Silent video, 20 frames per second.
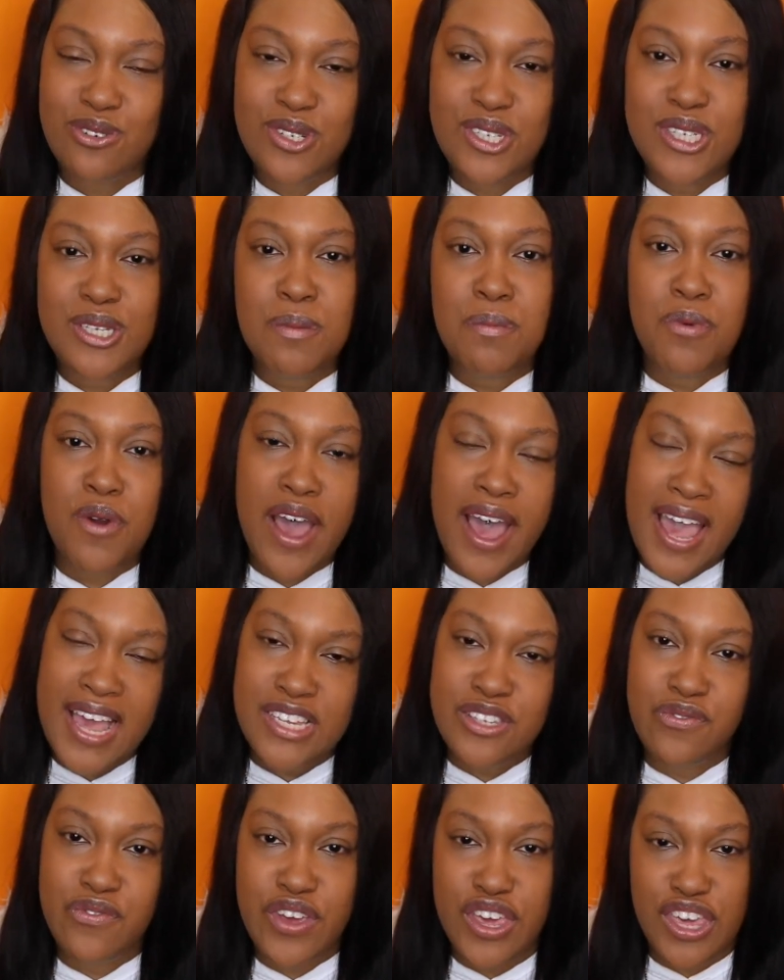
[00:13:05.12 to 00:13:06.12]

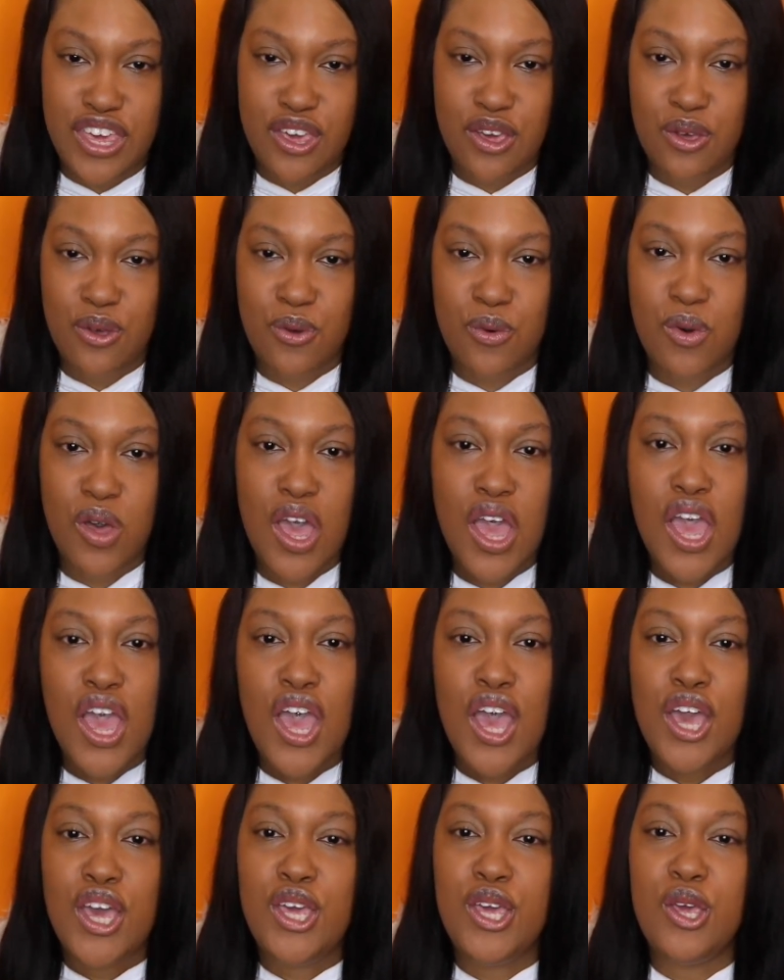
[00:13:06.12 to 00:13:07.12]
surprise for you.
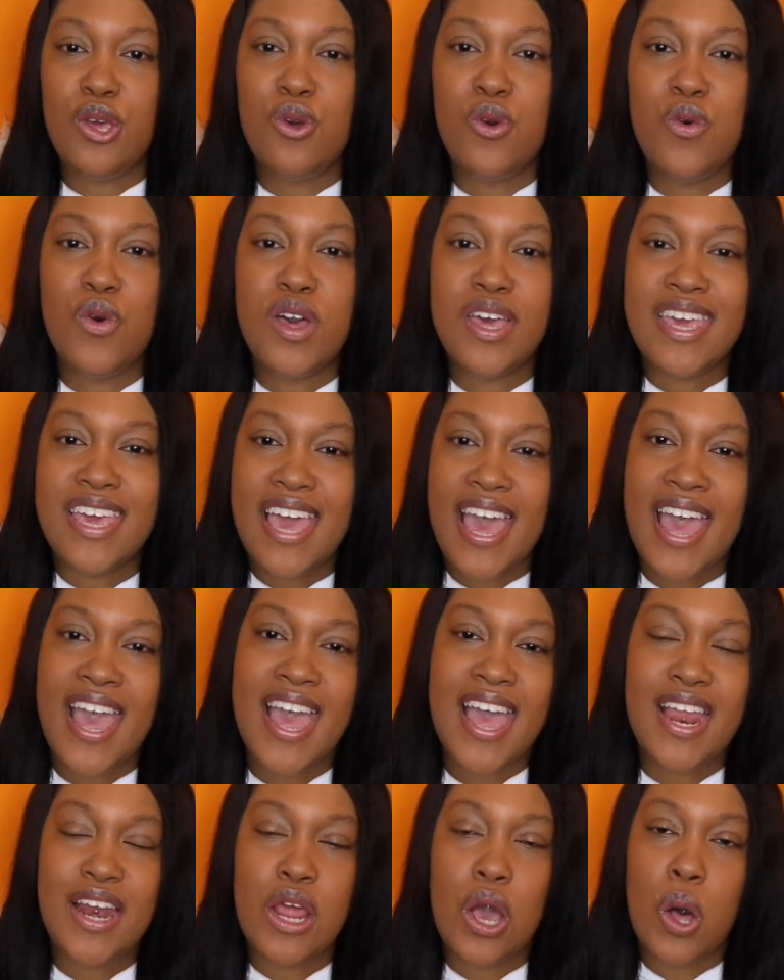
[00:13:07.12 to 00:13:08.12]
You
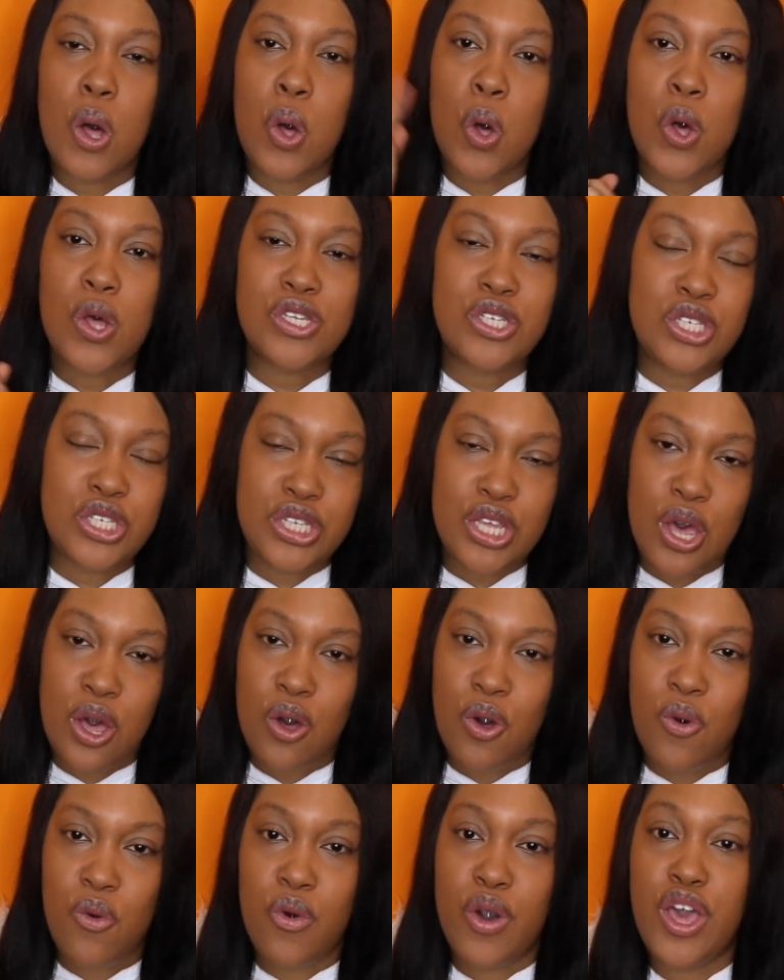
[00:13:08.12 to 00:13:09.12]
can
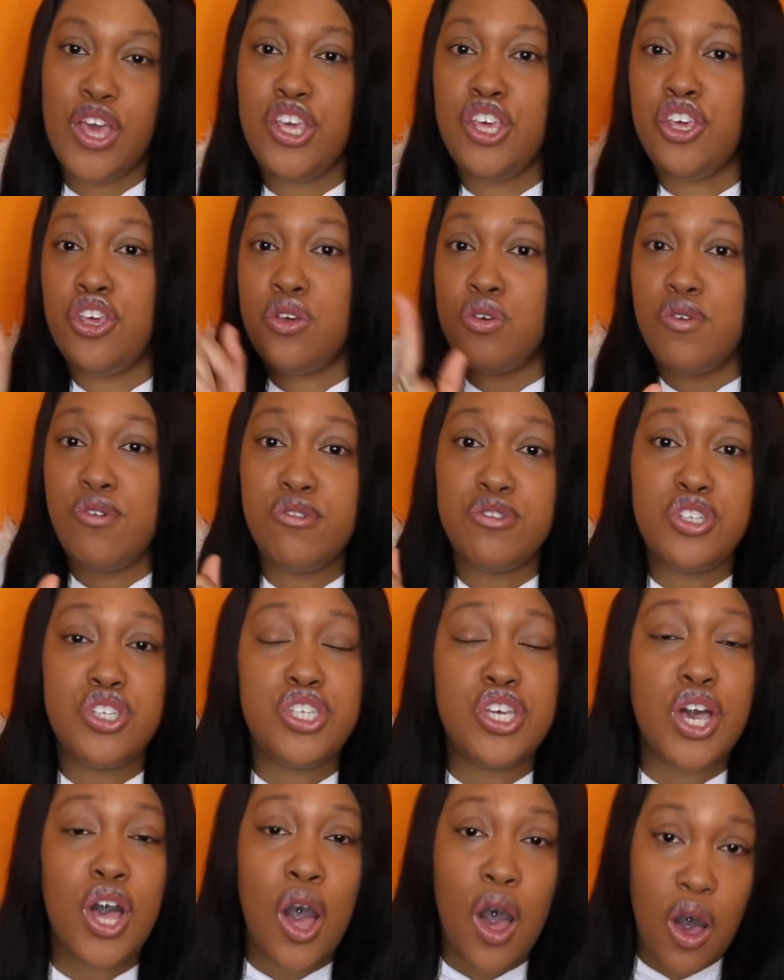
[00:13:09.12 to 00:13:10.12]
also use
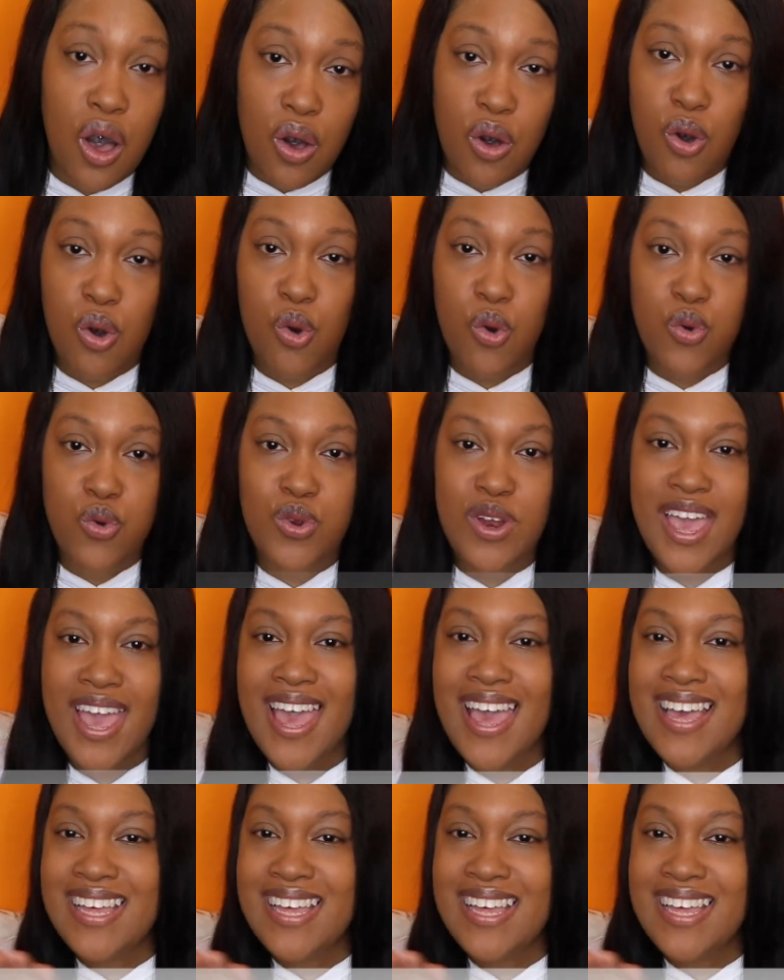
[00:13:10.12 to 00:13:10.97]
the code